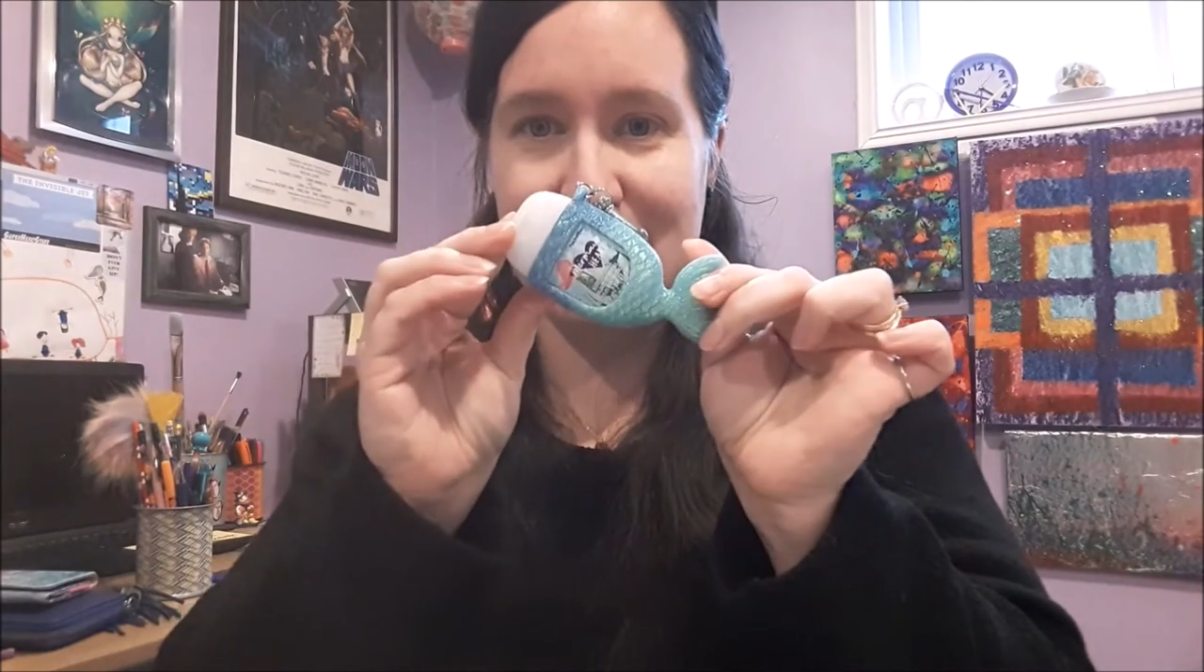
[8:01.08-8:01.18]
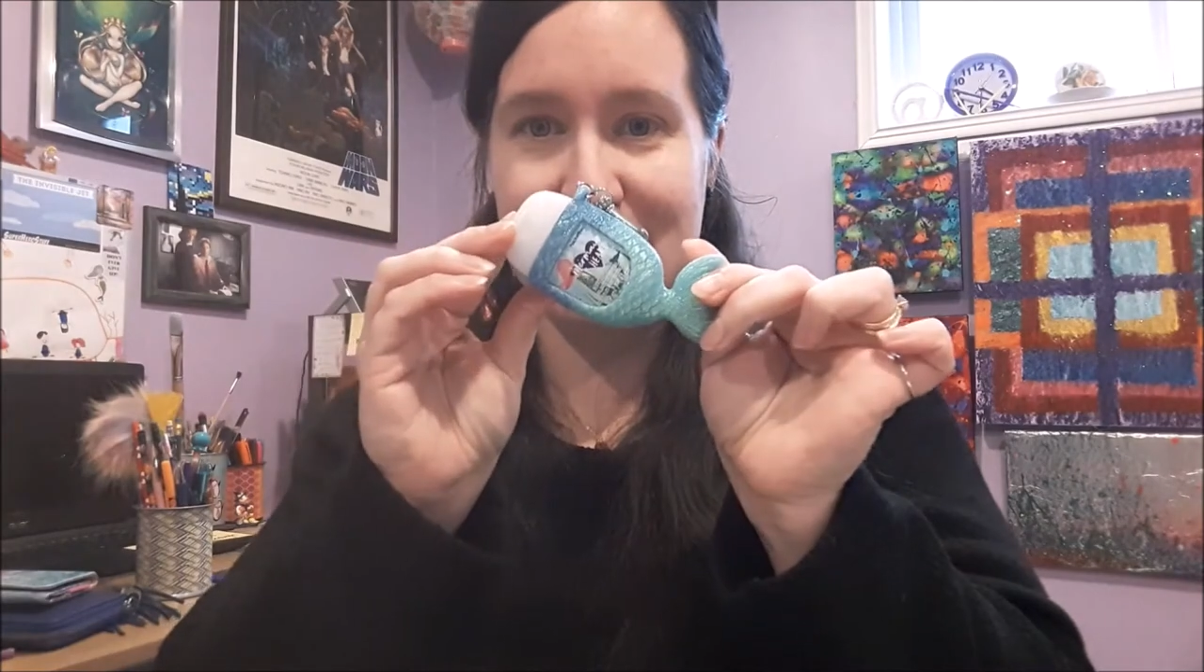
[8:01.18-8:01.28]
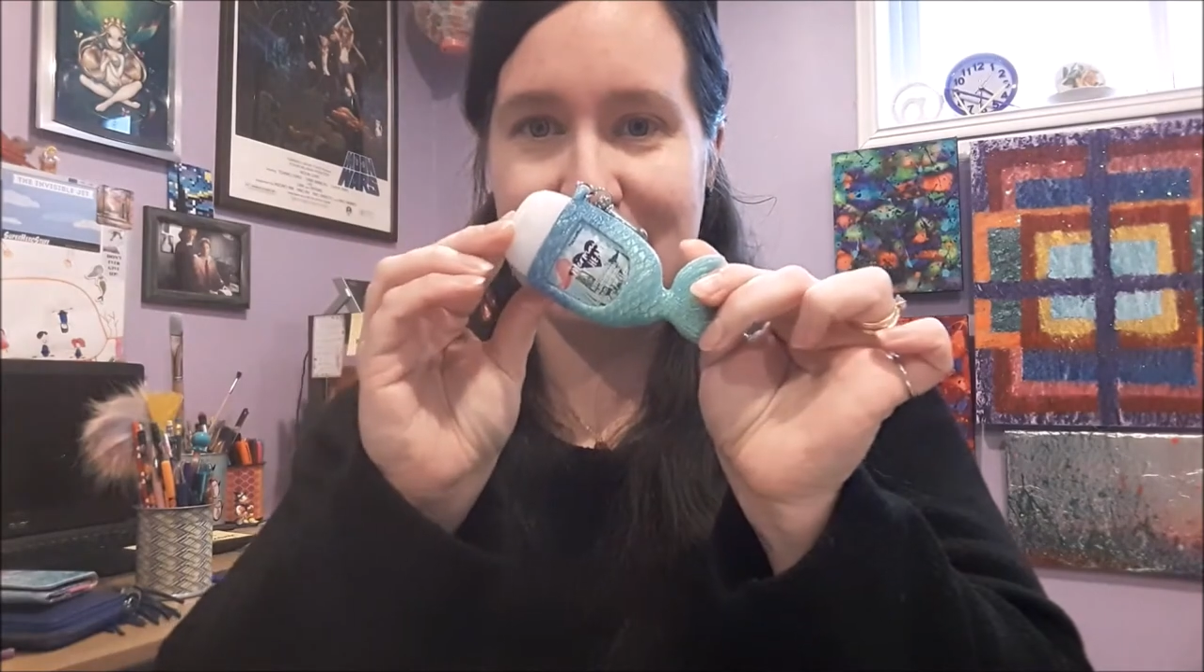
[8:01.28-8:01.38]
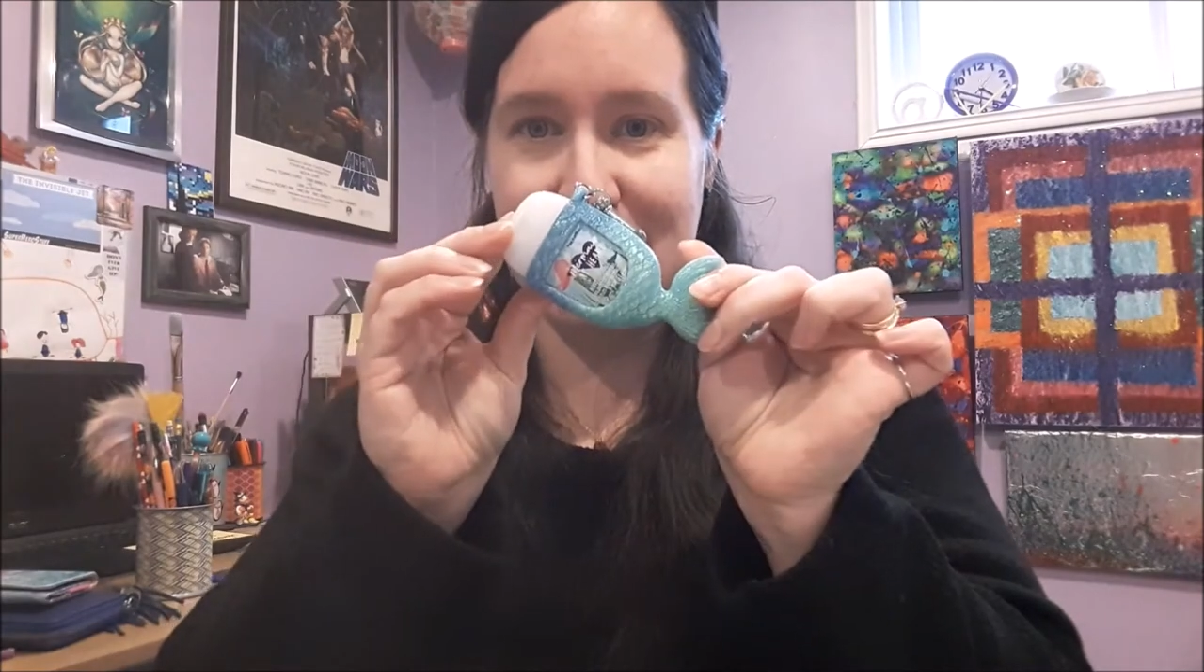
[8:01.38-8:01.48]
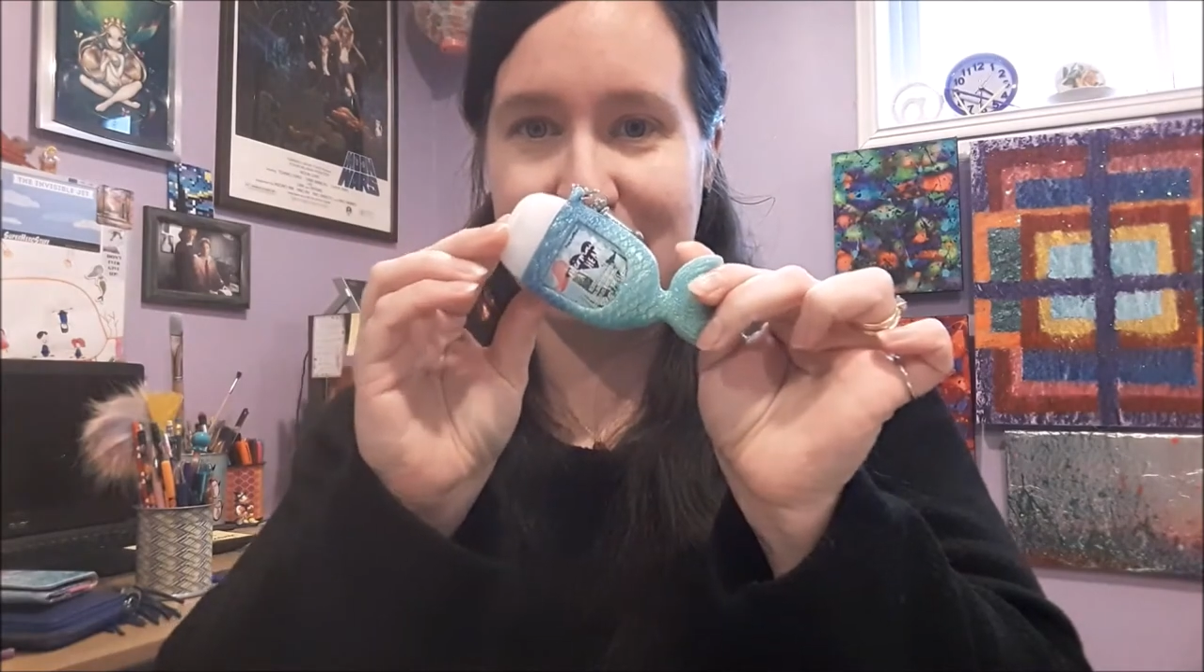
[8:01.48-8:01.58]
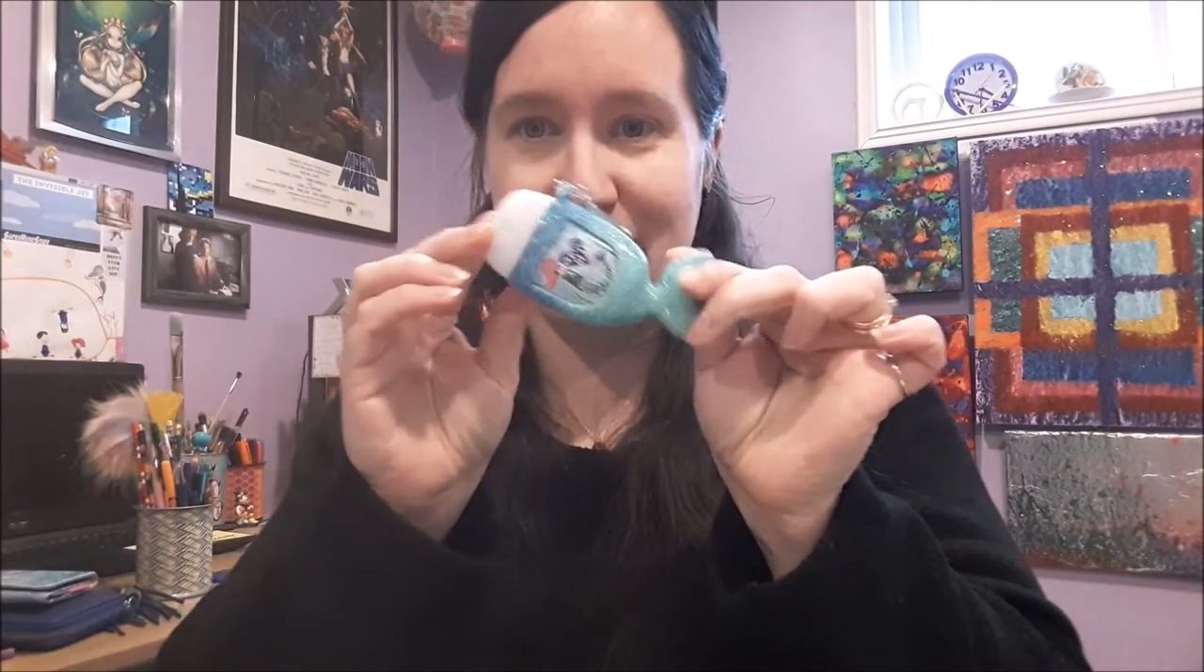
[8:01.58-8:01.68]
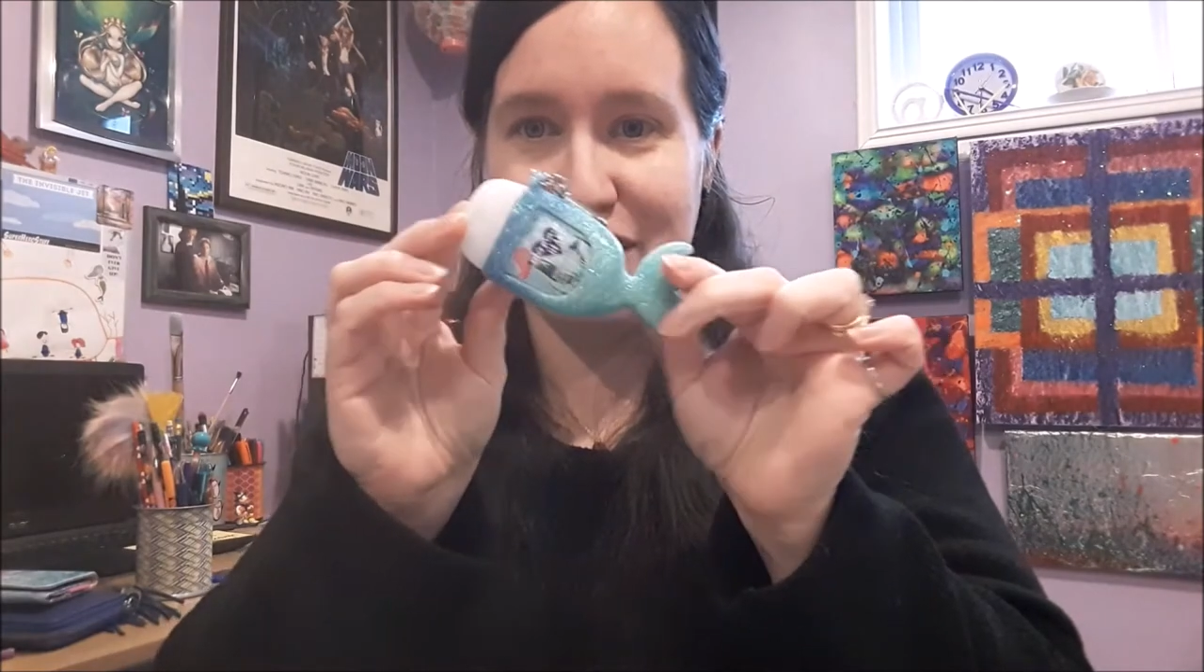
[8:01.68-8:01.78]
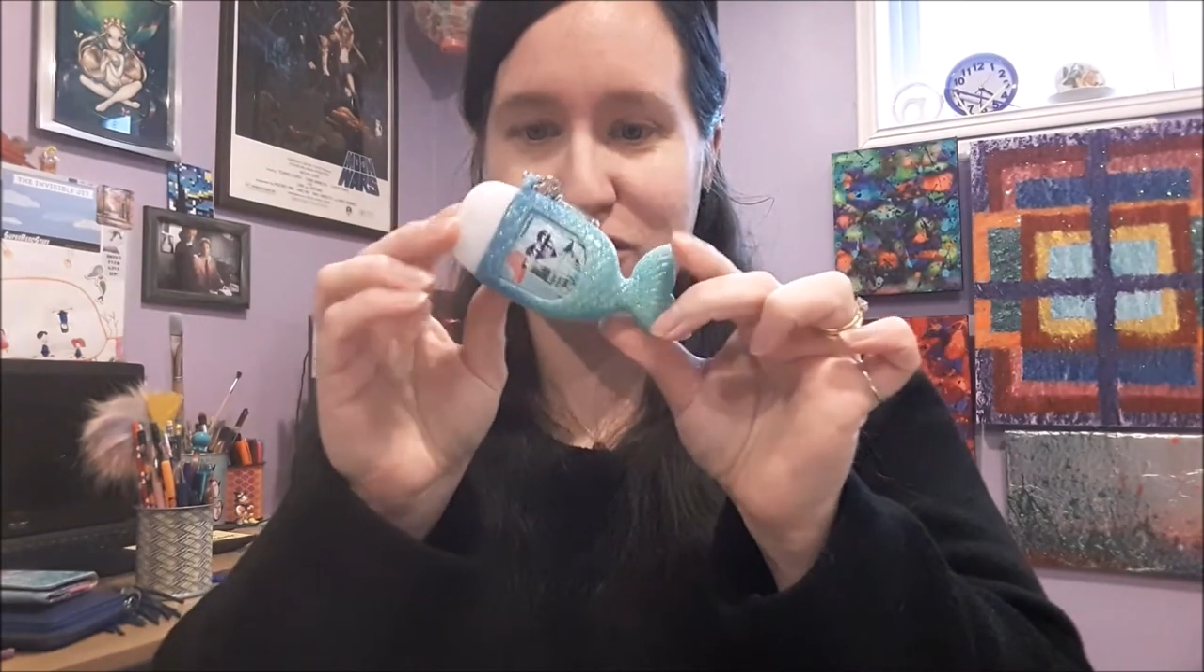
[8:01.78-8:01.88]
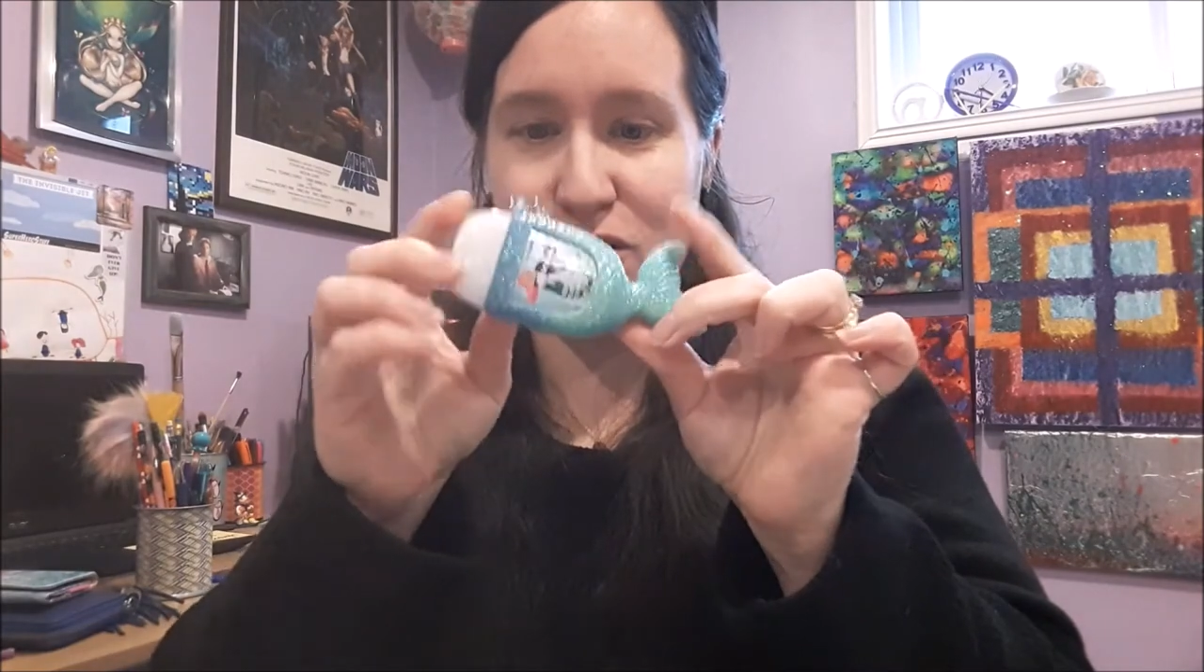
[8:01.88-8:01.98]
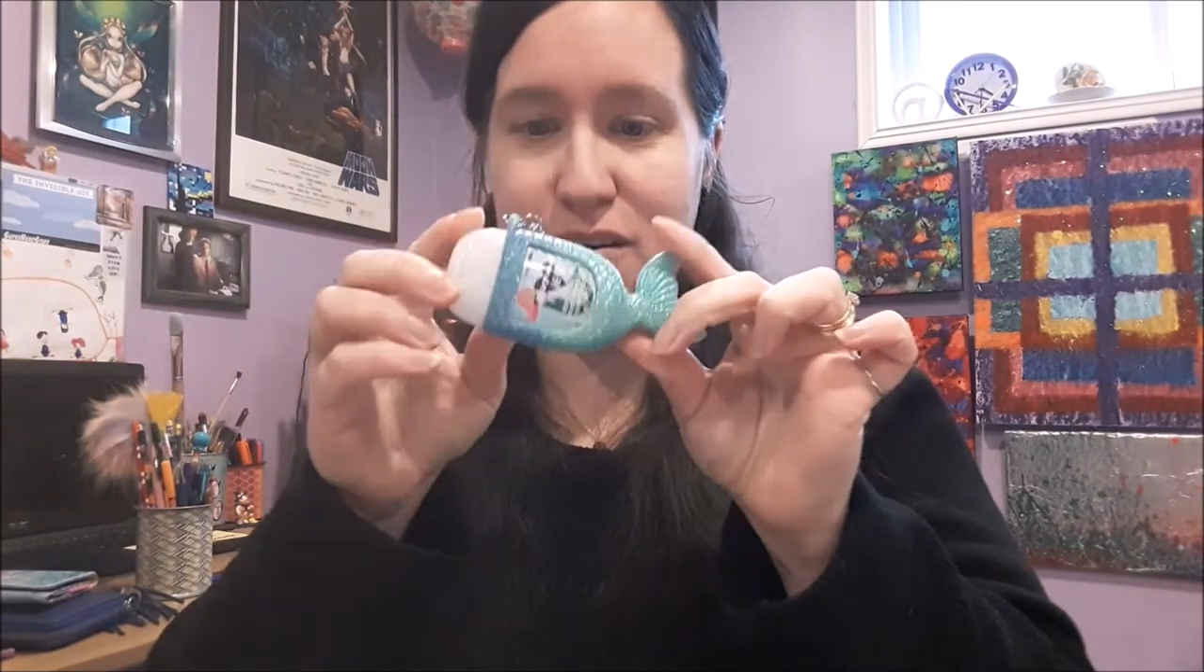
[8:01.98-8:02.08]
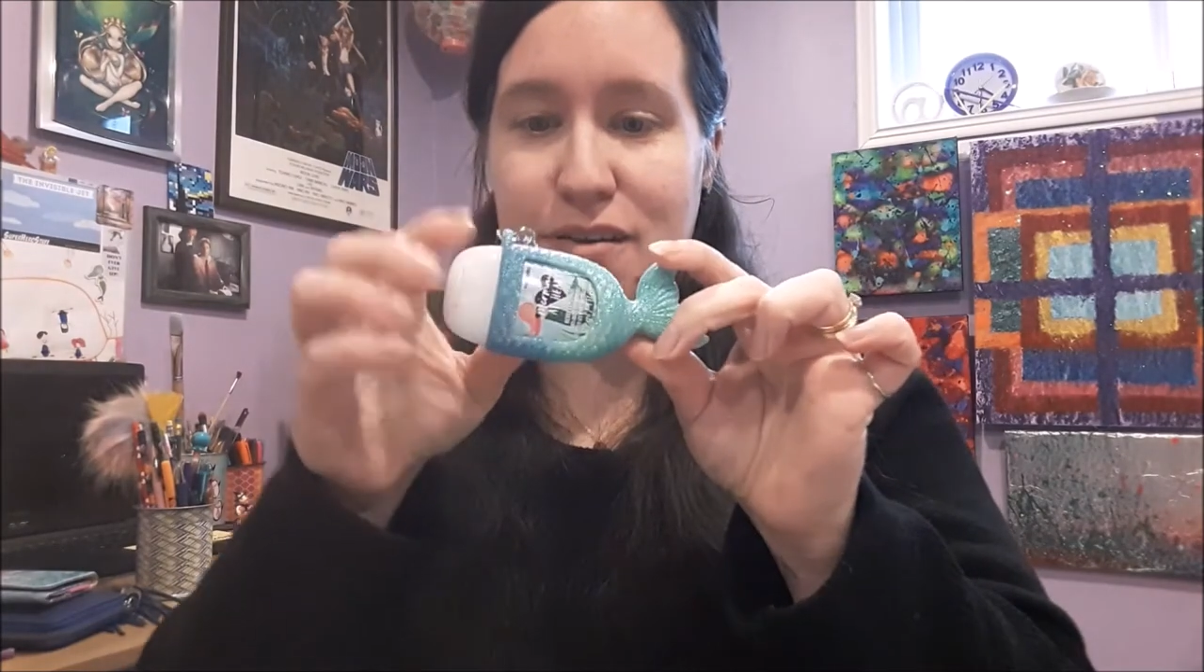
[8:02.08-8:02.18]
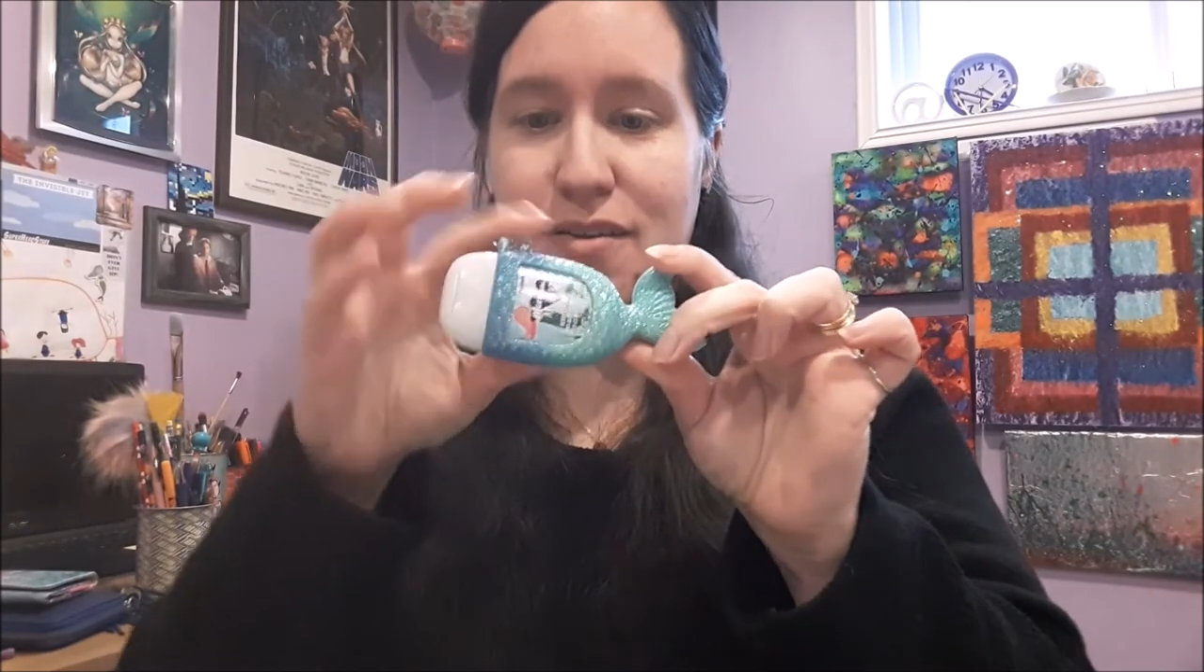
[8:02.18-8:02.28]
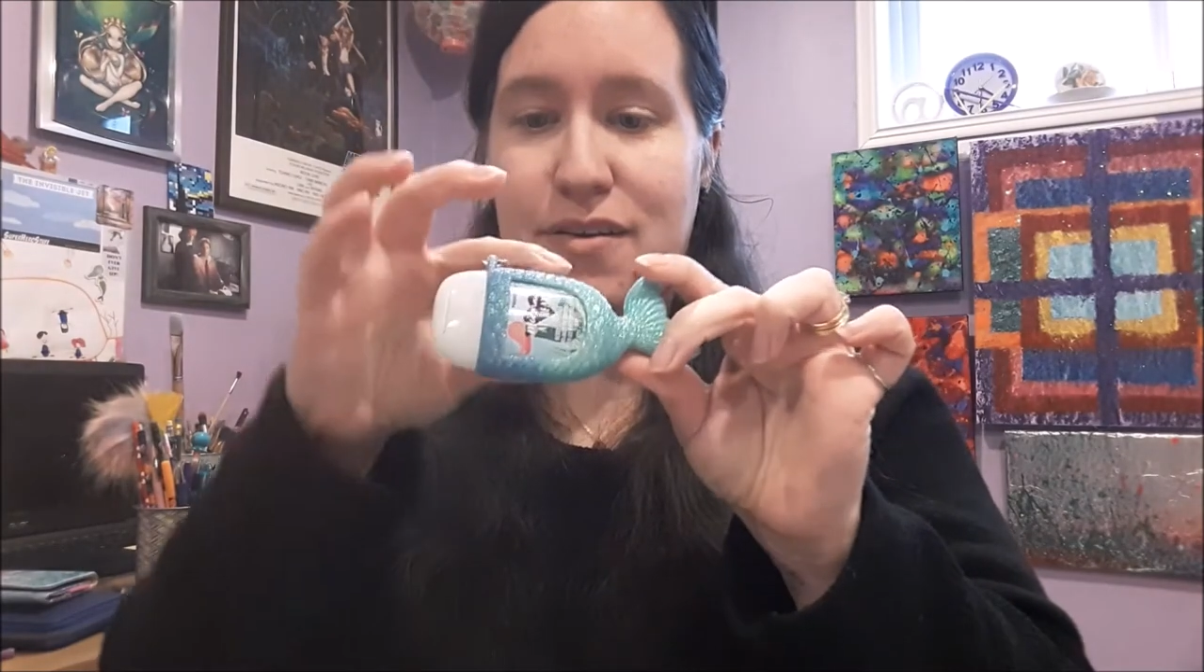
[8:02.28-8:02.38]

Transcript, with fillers: Hand sanitizer.